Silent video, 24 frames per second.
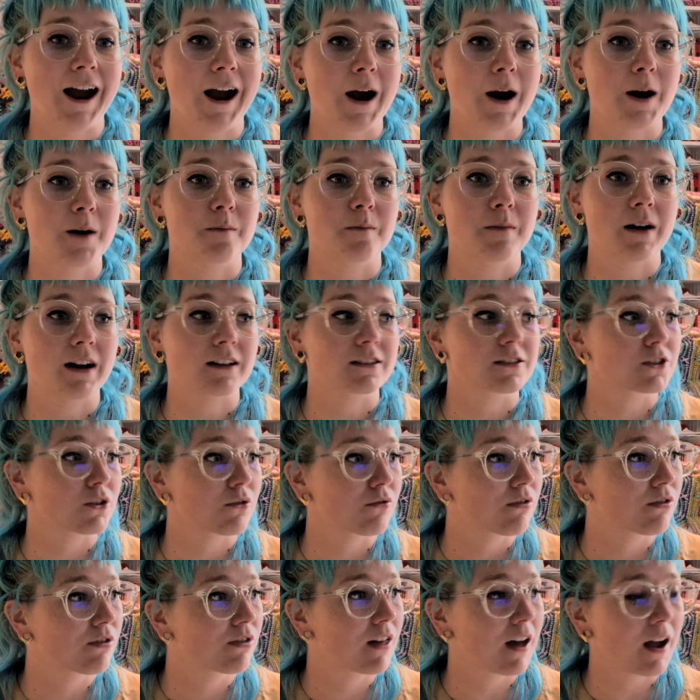And so
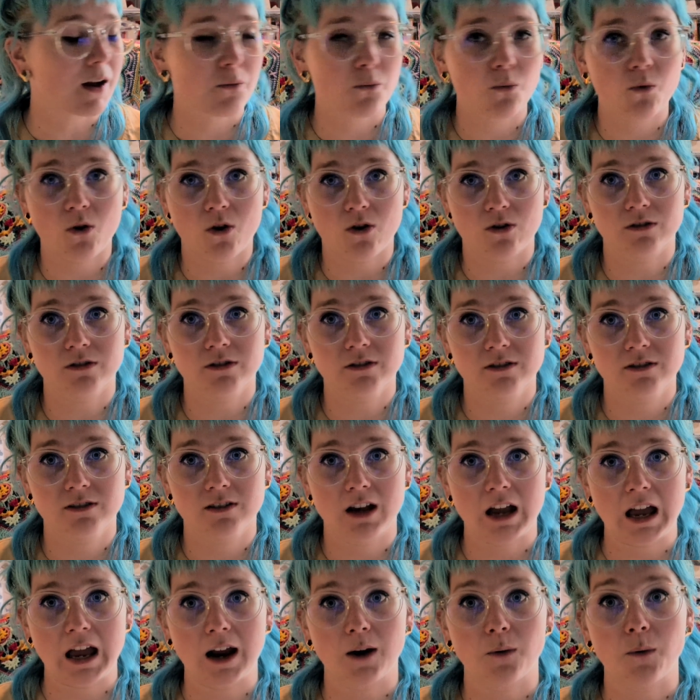that was
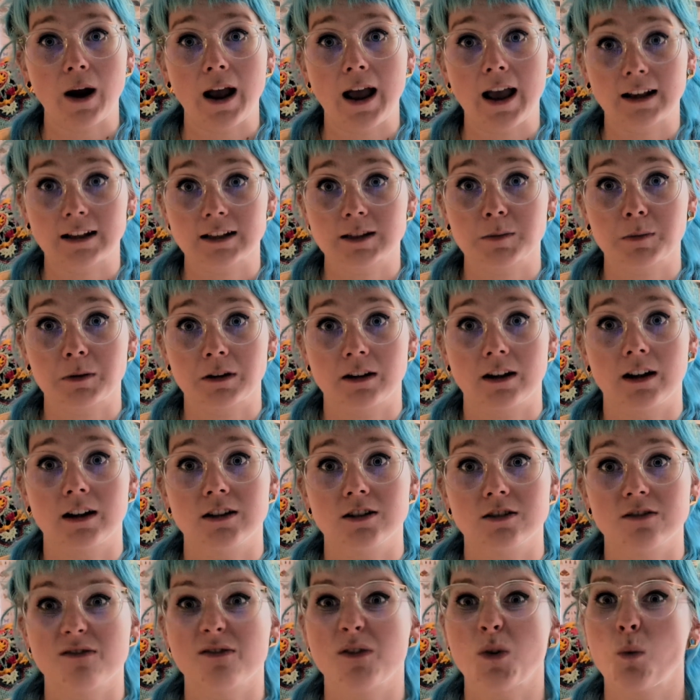our
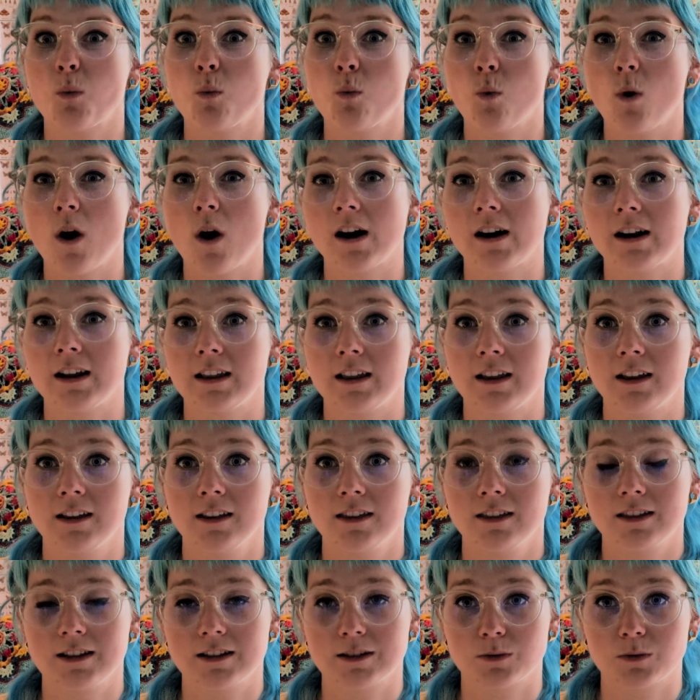explanation for why
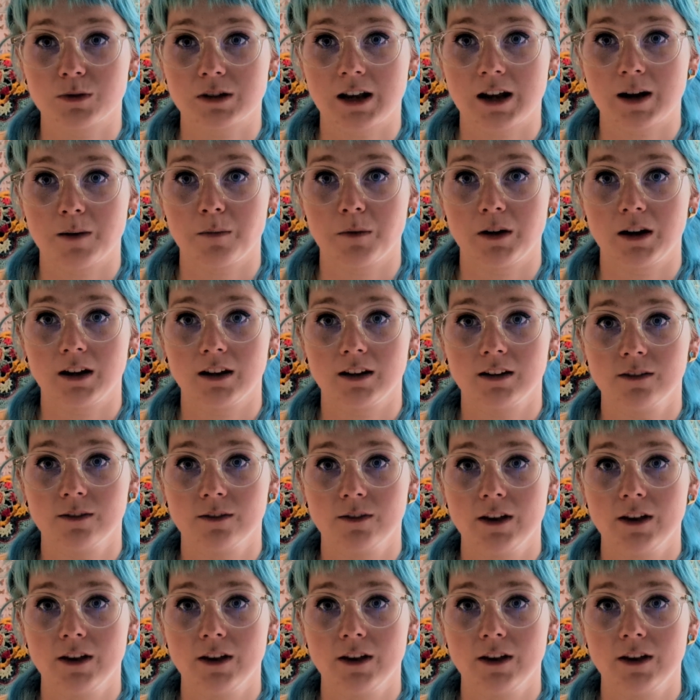this was happening.